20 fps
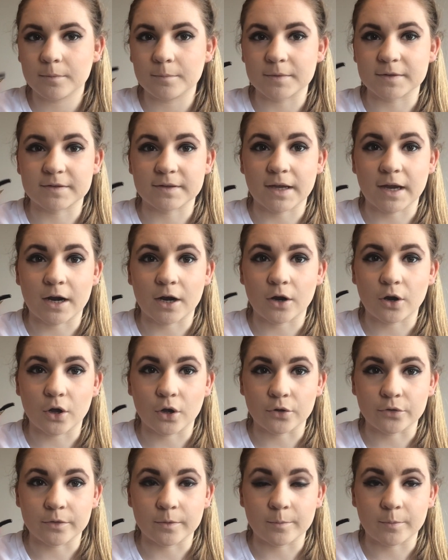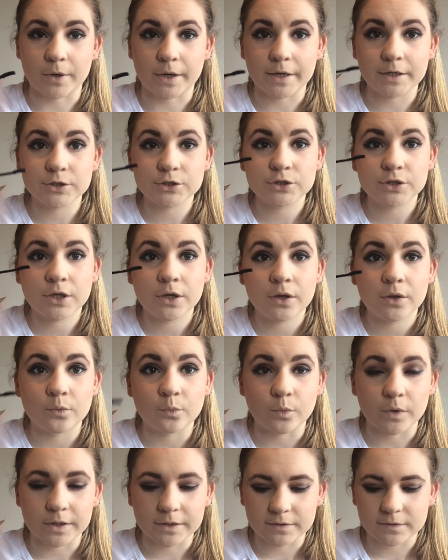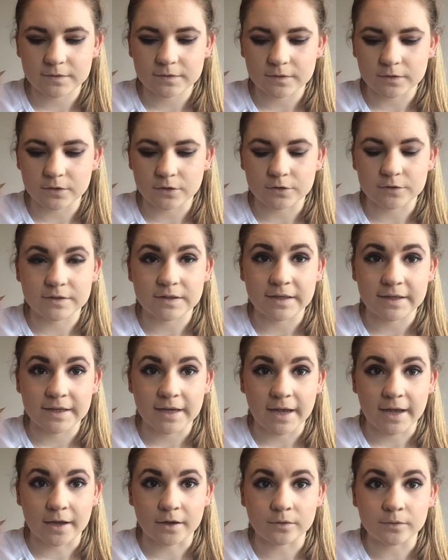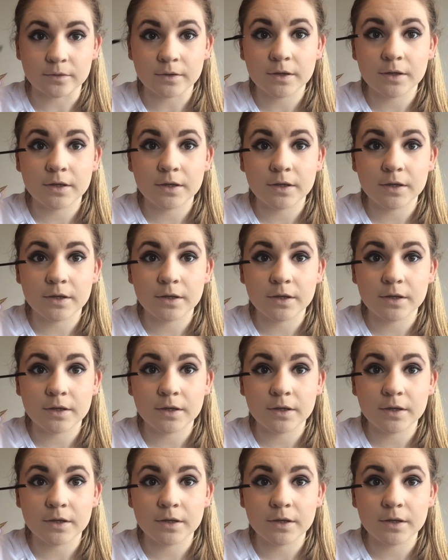mascara on the brush. Once you take it out,